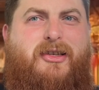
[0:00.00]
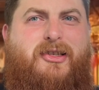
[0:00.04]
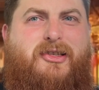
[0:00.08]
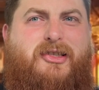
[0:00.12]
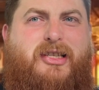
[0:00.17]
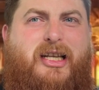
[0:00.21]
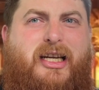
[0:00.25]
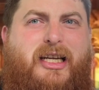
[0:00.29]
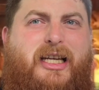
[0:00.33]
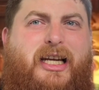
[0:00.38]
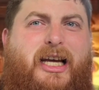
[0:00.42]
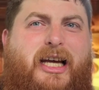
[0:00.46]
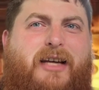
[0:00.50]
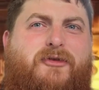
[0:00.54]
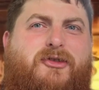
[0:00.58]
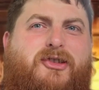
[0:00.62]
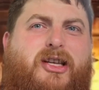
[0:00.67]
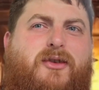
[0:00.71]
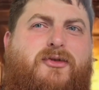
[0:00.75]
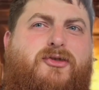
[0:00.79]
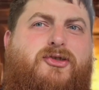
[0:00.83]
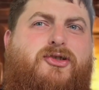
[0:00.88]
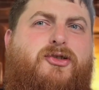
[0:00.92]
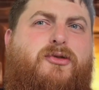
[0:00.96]
dedicate
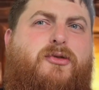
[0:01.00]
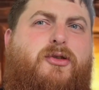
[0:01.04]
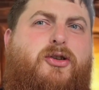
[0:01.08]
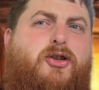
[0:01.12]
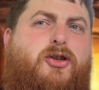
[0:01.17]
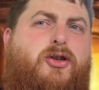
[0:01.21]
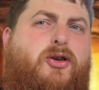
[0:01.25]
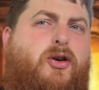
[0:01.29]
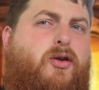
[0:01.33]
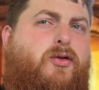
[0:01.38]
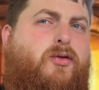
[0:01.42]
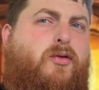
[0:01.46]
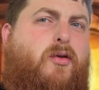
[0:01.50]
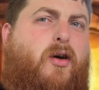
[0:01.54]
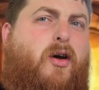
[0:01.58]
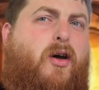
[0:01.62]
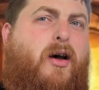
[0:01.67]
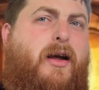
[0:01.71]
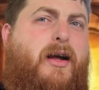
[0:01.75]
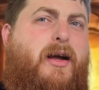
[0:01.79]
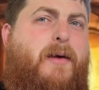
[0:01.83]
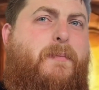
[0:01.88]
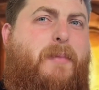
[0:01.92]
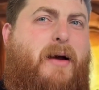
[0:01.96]
themselves to a god or
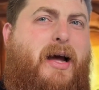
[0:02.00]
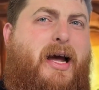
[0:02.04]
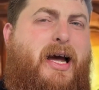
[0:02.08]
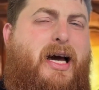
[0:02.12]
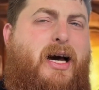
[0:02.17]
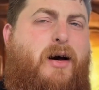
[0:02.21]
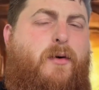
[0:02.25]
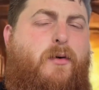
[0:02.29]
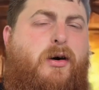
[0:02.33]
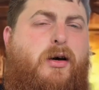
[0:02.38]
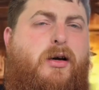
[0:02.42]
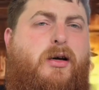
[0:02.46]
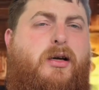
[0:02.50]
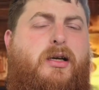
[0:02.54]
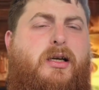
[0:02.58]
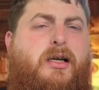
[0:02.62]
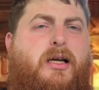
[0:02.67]
higher power